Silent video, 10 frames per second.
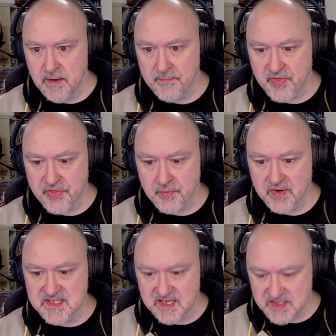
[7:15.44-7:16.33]
The
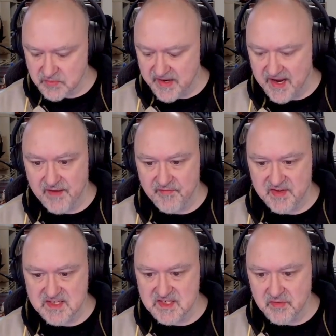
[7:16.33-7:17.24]
three takes three out of
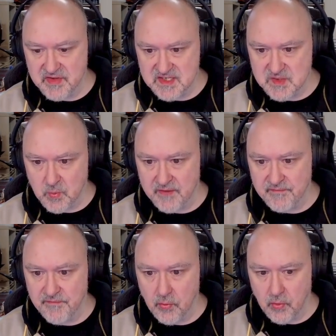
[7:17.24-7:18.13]
this, so this is one,
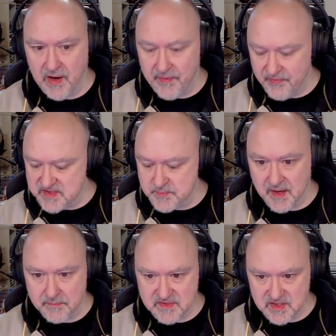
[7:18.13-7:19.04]
four, and this
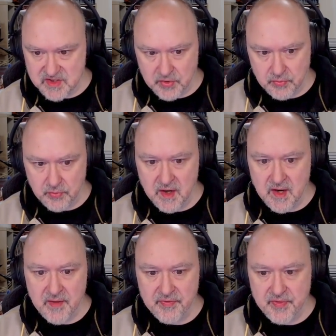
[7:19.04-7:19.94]
becomes the two.
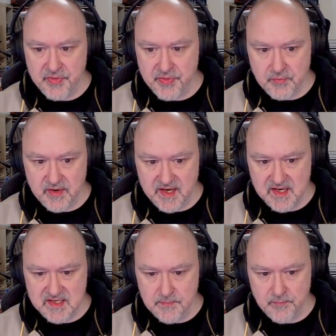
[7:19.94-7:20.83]
The
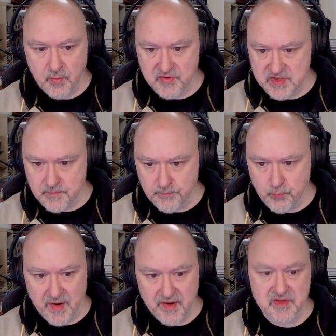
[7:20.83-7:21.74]
three, or the
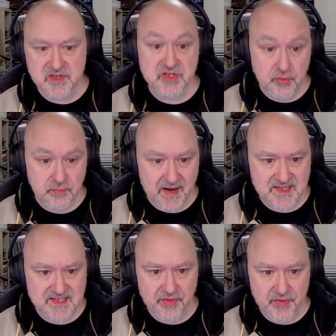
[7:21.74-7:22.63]
one and the two
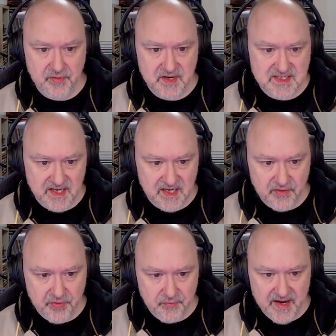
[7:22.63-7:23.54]
makes that the three, taking
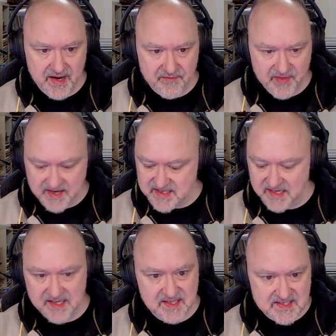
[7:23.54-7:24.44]
the three out of there,
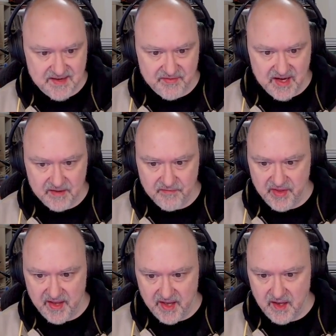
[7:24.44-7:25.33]
taking the seven out of
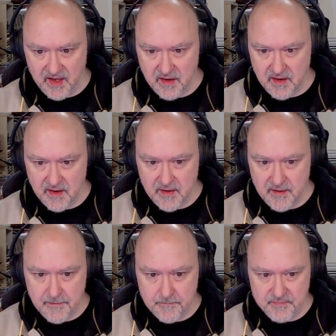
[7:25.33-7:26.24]
there.
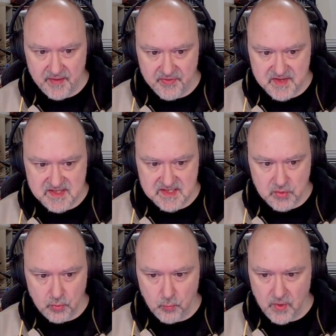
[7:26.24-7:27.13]
And this is
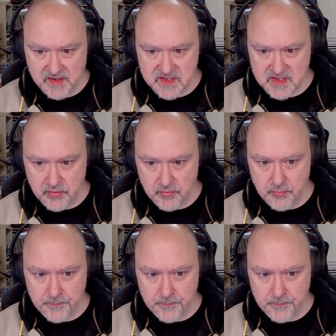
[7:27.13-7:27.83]
all one, two.